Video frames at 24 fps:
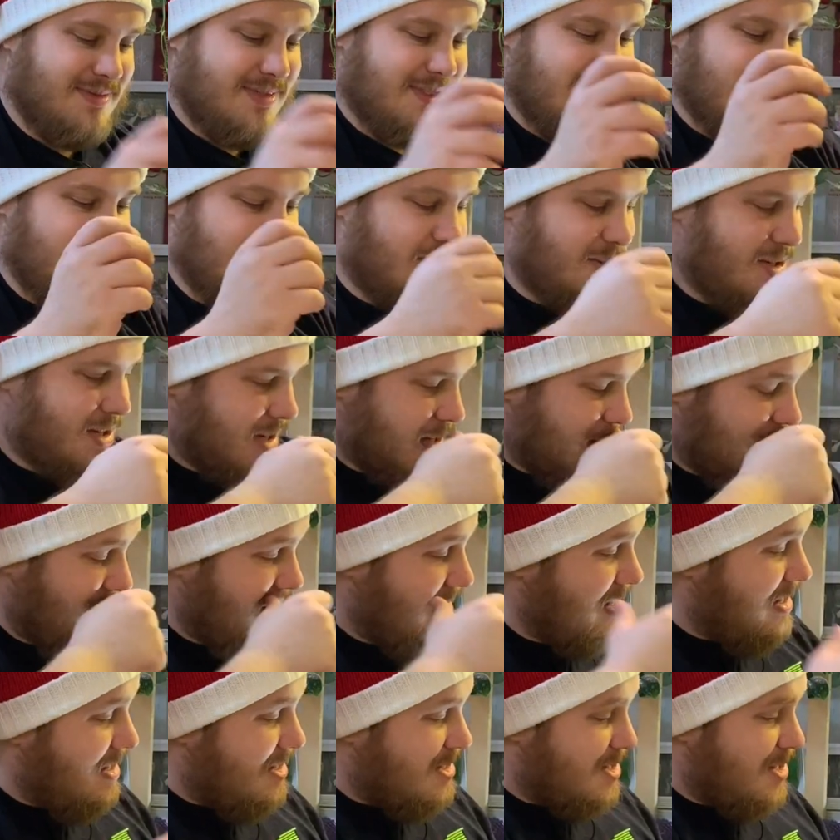Okay,
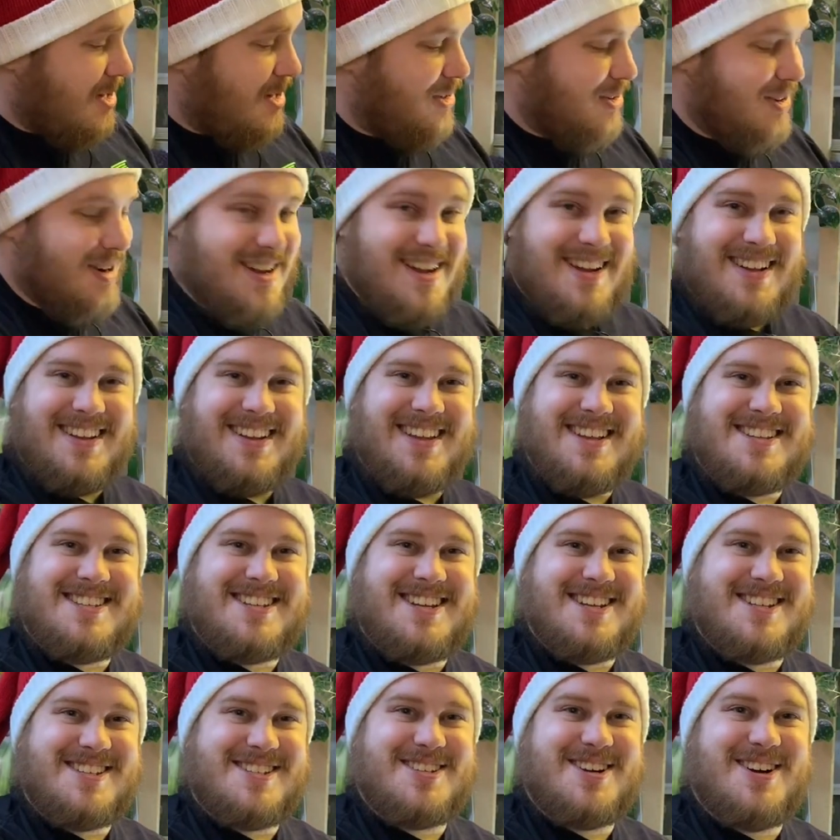so let's
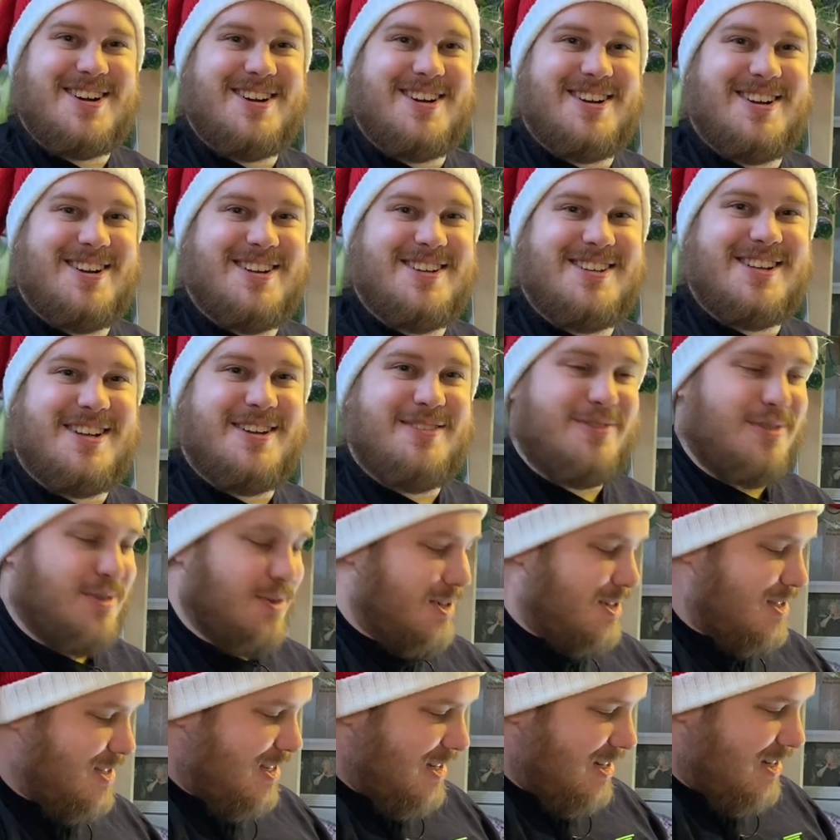get started on day
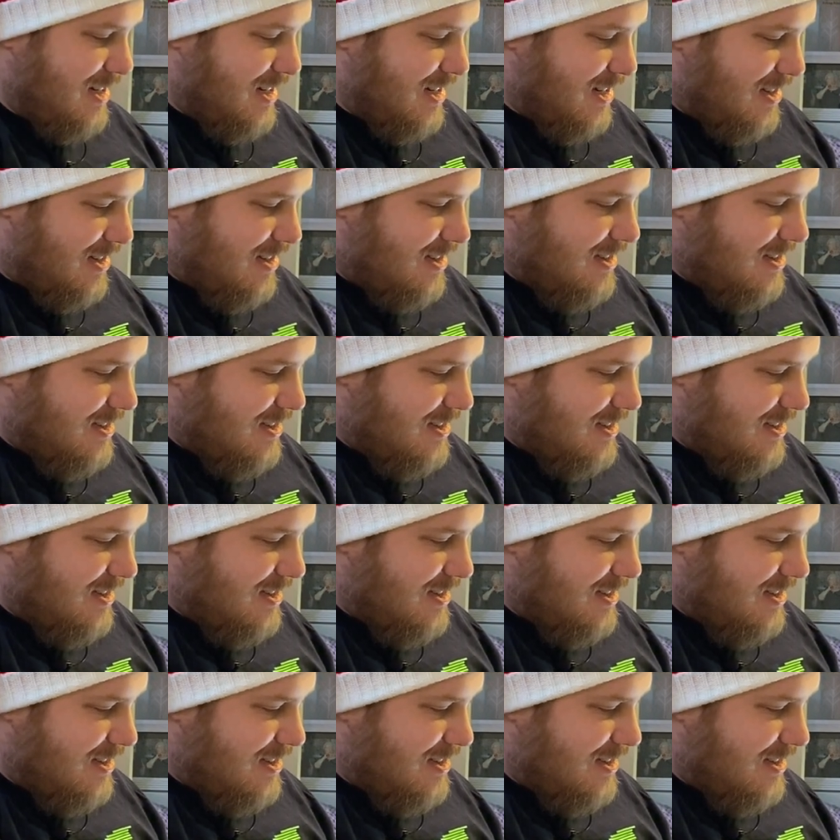14 here.